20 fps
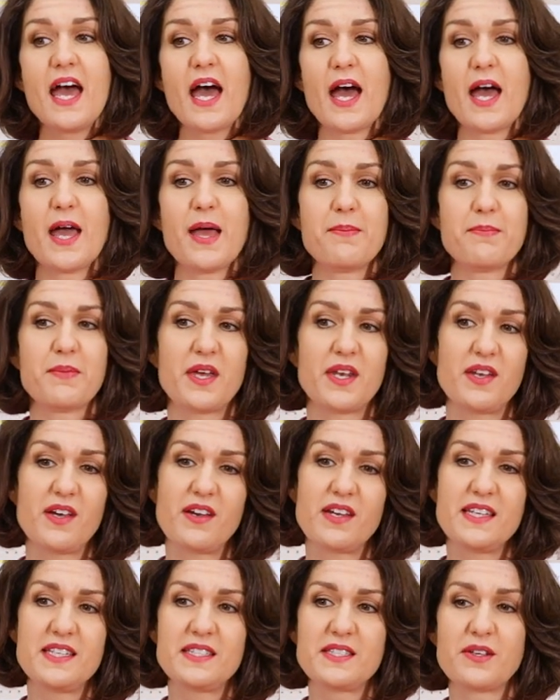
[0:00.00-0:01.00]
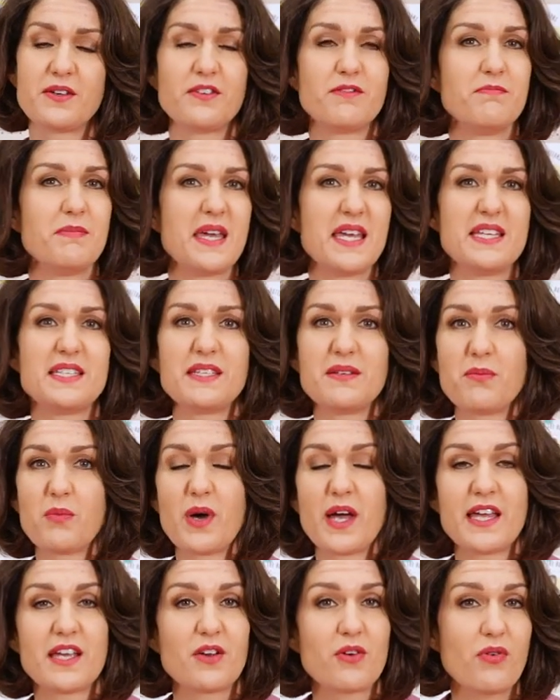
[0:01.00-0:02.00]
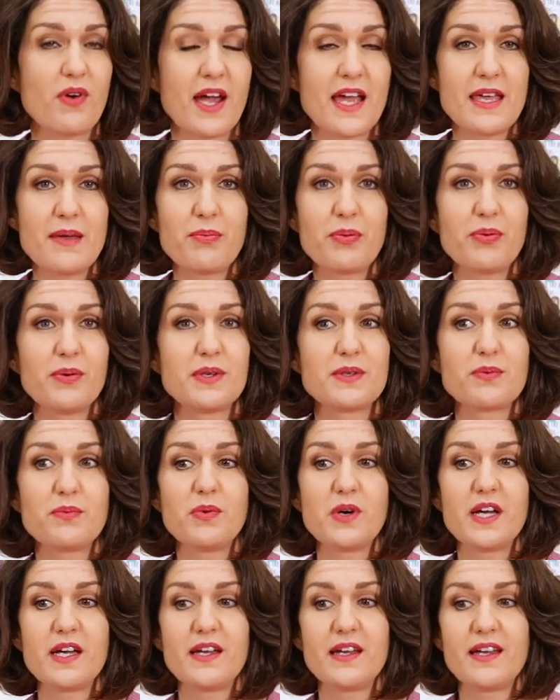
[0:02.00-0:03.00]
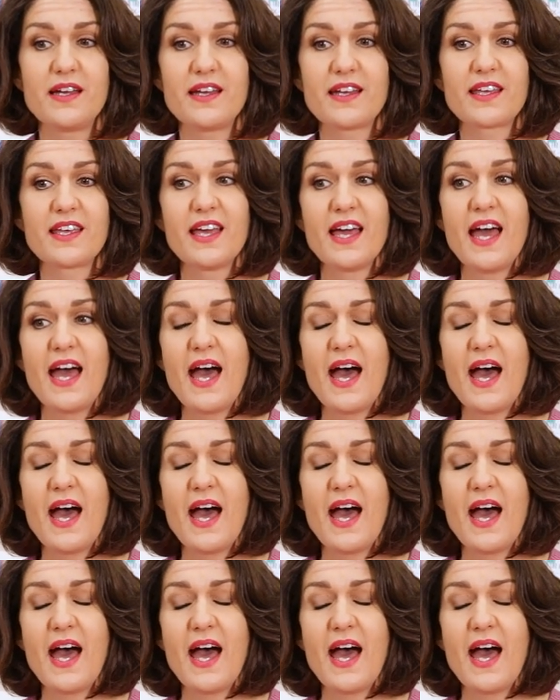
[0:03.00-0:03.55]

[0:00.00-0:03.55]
A nice sort of medium weight crepe would work.